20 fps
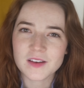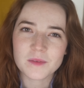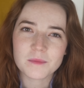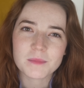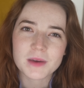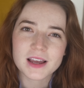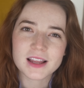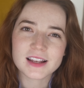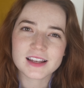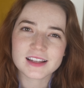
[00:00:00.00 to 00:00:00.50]

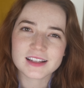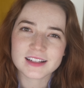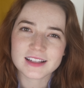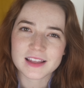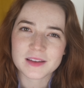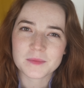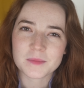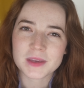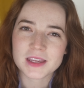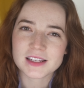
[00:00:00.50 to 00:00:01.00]
But
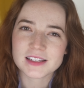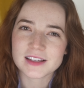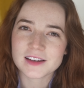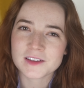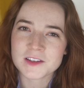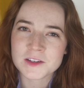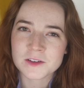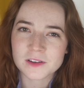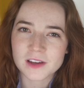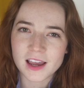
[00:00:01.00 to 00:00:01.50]
let me tell
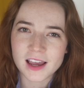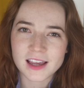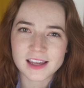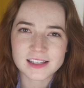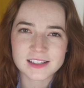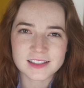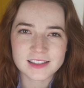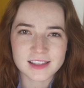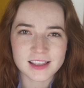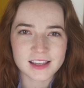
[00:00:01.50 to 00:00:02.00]
you
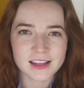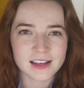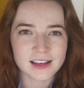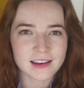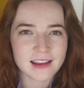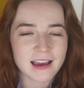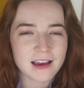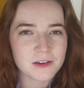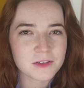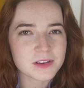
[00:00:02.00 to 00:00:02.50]
guys that
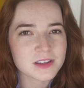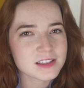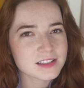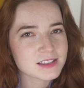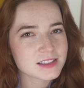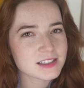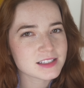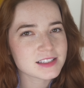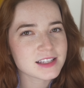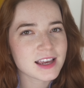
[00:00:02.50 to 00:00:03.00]
now is
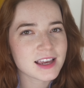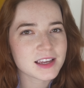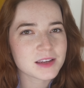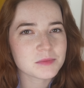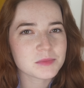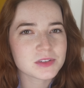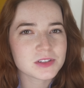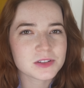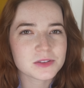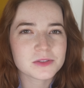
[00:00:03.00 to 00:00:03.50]
the time
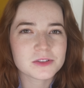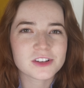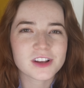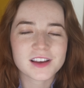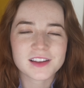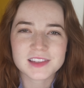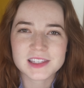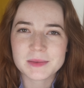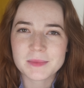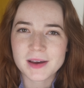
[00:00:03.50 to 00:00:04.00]
to
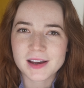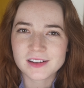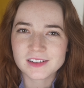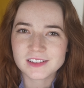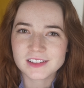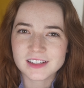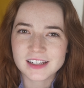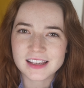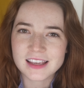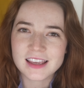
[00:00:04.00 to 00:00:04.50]
check them
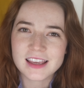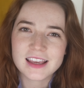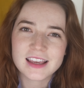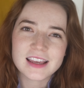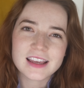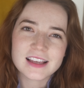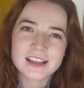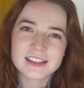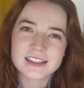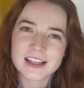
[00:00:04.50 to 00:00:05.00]
out,
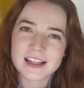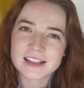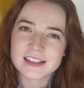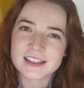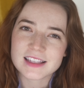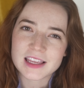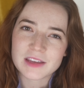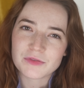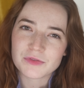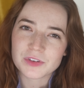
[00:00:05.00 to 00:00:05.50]
since
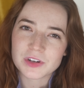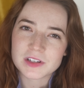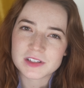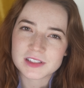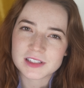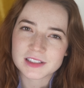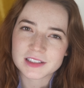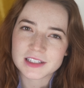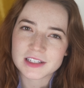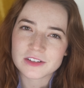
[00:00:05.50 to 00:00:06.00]
they've
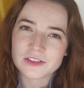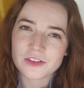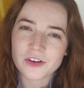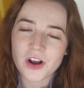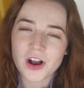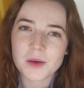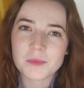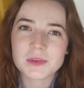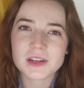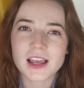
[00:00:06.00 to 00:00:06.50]
recently
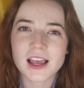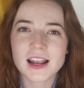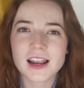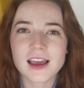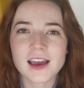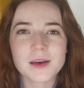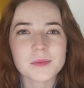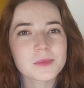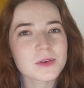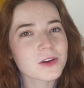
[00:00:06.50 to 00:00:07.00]
dropped an
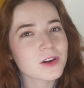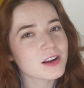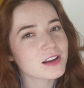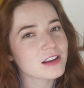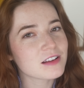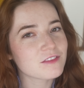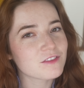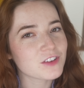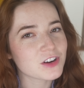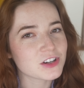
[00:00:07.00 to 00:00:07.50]

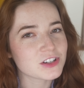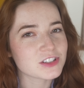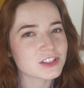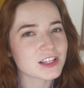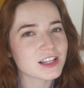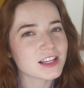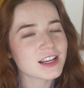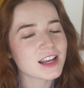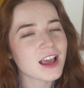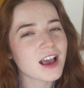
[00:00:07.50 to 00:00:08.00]
upgraded
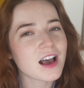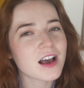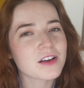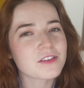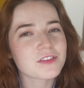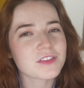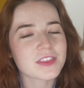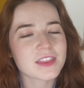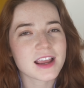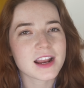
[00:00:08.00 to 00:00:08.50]
version
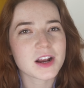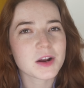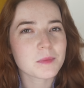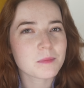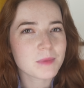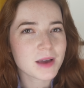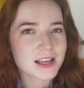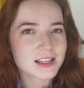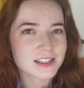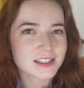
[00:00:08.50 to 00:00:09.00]
of their
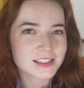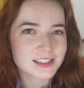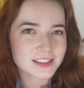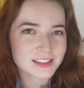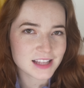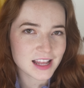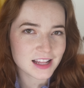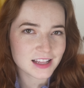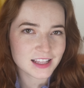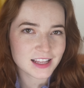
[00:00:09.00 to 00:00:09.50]

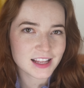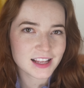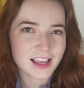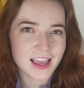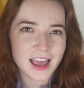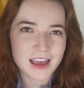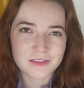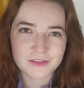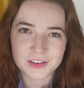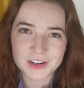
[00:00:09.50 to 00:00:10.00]
best-selling
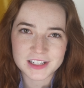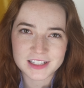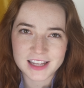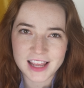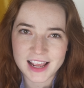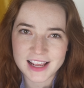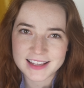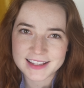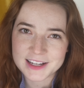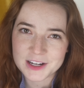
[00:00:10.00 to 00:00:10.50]

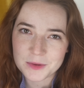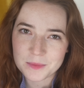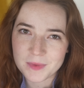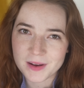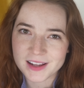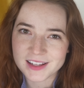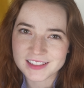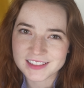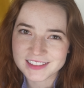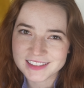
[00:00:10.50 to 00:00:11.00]
everyday
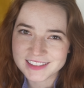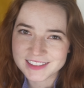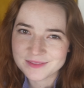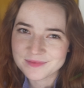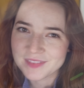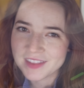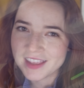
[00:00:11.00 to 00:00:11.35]
earbuds,